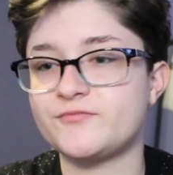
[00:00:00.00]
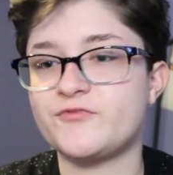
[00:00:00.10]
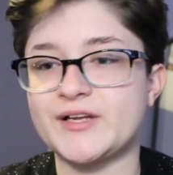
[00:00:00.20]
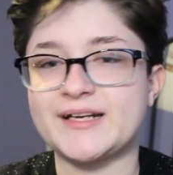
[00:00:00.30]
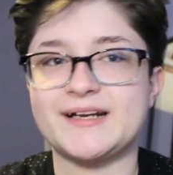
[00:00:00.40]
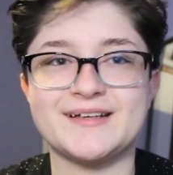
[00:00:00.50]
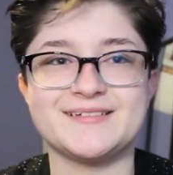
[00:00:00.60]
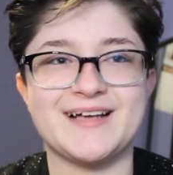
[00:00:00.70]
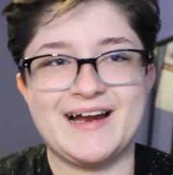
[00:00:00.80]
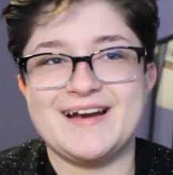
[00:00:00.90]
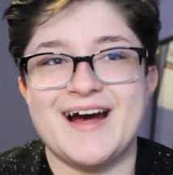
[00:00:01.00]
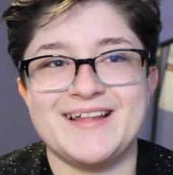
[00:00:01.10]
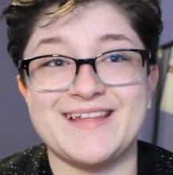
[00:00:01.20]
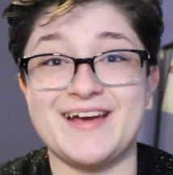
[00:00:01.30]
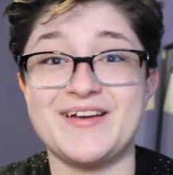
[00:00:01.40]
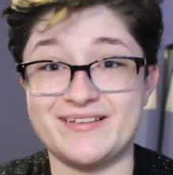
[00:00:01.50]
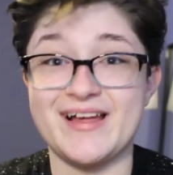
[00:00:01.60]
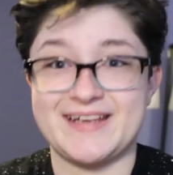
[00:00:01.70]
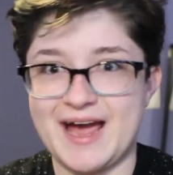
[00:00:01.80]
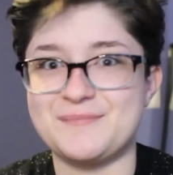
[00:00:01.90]
flicking it, and they,
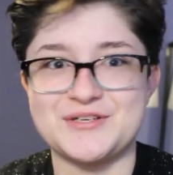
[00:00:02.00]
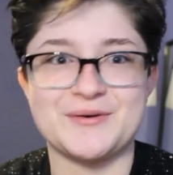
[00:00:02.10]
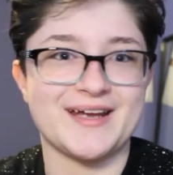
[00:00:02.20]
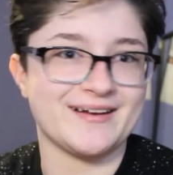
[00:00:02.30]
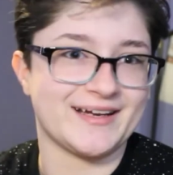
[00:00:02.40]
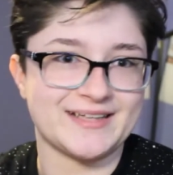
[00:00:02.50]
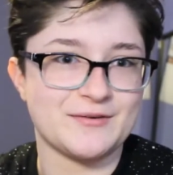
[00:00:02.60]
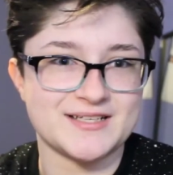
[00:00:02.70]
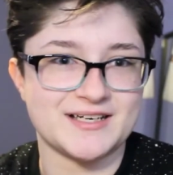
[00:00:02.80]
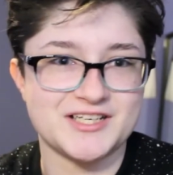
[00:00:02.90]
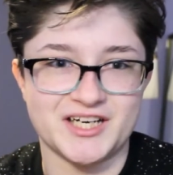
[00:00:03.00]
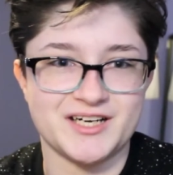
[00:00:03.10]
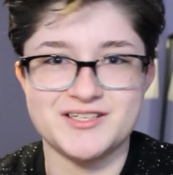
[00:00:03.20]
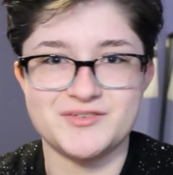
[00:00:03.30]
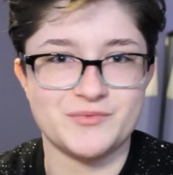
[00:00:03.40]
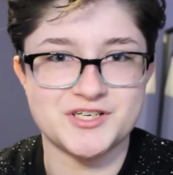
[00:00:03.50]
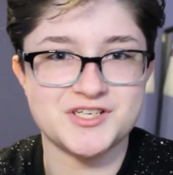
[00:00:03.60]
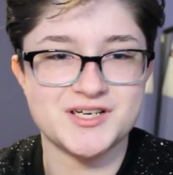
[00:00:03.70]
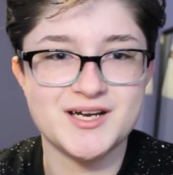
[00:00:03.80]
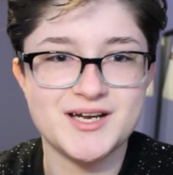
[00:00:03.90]
like, kept doing it like that was going to change,
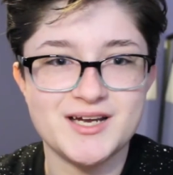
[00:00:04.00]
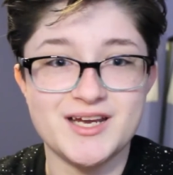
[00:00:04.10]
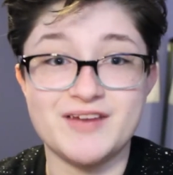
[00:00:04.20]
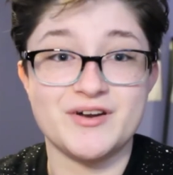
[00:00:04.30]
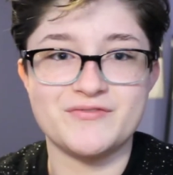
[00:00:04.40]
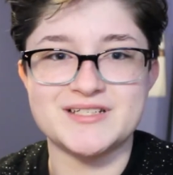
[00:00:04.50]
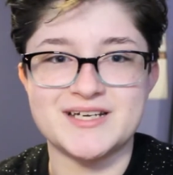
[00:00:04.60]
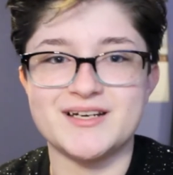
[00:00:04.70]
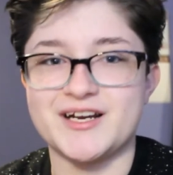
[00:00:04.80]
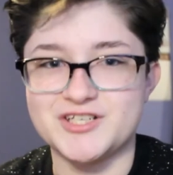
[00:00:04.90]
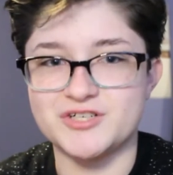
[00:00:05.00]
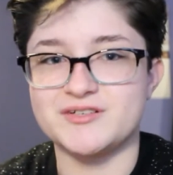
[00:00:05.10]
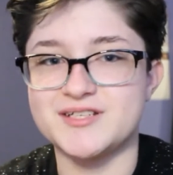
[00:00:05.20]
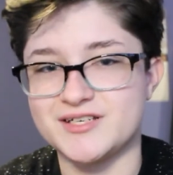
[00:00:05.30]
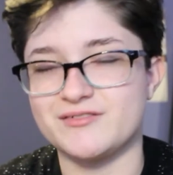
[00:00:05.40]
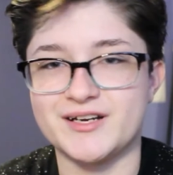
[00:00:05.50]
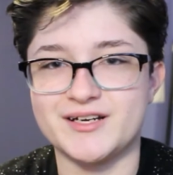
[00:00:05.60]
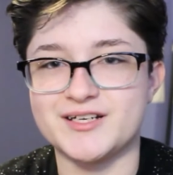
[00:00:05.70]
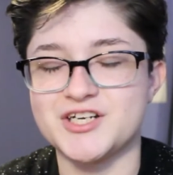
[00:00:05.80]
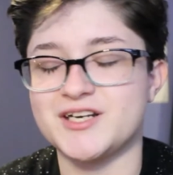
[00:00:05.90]
which, even if it did, I should still get
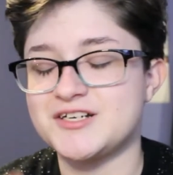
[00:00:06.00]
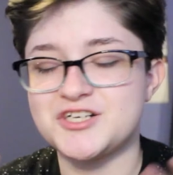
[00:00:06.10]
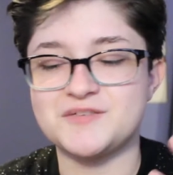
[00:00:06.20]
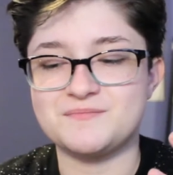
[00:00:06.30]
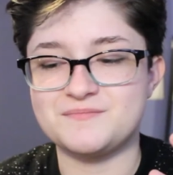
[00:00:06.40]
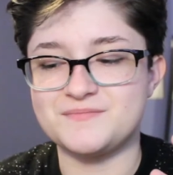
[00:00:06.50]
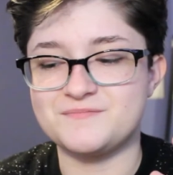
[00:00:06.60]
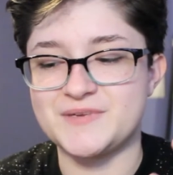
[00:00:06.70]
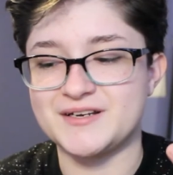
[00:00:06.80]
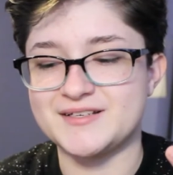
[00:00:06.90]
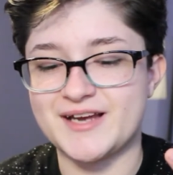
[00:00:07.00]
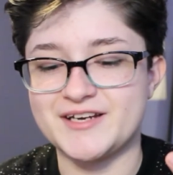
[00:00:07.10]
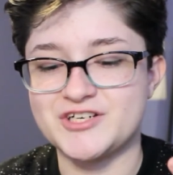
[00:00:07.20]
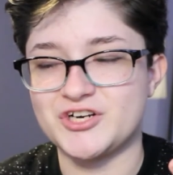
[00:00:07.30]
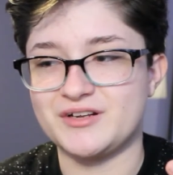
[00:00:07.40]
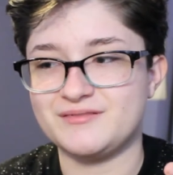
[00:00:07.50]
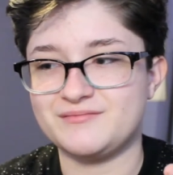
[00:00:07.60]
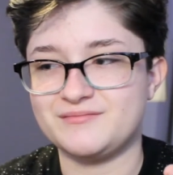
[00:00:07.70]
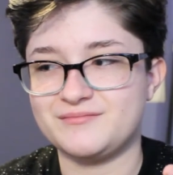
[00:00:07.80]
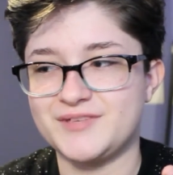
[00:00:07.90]
an exchange, because it
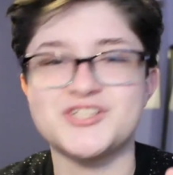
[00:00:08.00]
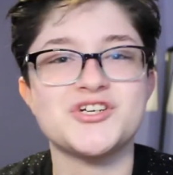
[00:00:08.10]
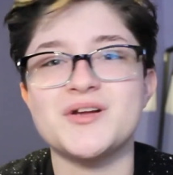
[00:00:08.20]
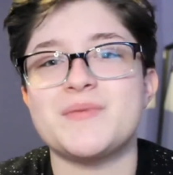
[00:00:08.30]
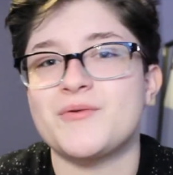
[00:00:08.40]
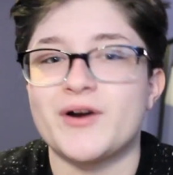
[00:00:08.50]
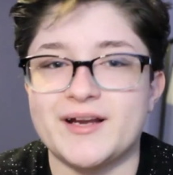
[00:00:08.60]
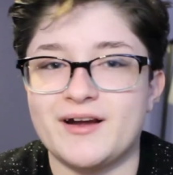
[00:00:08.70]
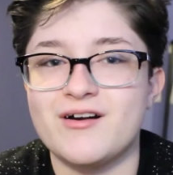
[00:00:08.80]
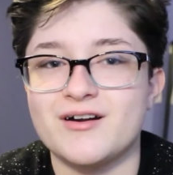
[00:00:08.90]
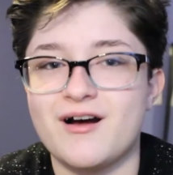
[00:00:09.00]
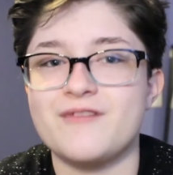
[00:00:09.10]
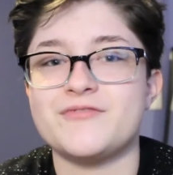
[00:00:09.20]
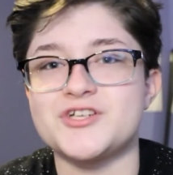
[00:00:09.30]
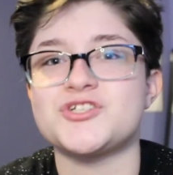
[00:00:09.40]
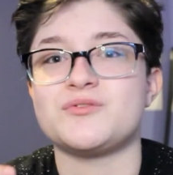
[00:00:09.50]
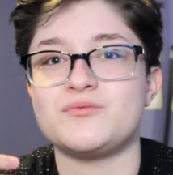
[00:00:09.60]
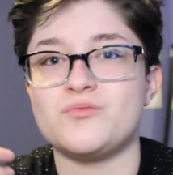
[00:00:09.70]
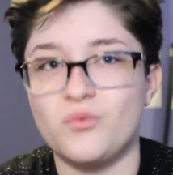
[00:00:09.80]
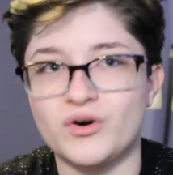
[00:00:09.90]
shouldn't be working on and off. It
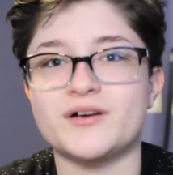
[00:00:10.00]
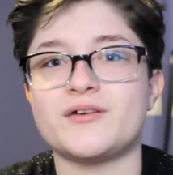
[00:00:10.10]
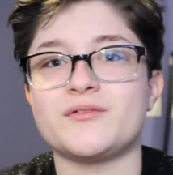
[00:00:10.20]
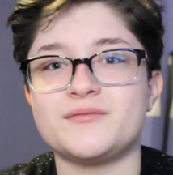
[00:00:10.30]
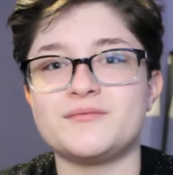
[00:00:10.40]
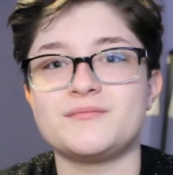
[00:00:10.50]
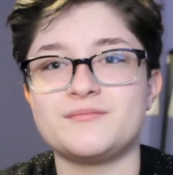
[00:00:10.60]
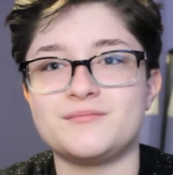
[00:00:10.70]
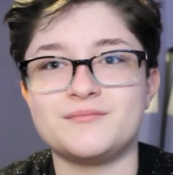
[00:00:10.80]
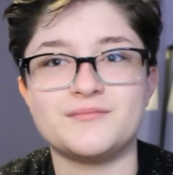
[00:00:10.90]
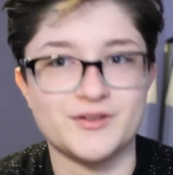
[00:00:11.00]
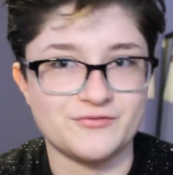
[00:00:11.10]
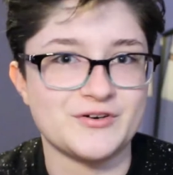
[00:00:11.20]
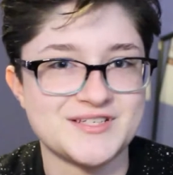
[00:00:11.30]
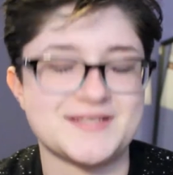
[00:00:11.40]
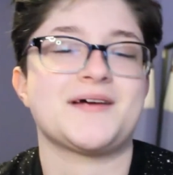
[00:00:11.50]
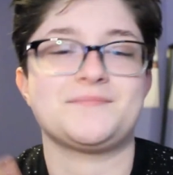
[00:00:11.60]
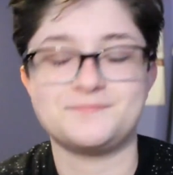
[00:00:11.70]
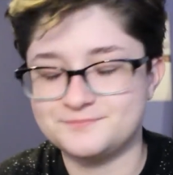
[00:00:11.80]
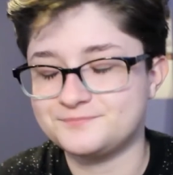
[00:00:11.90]
should work the first time,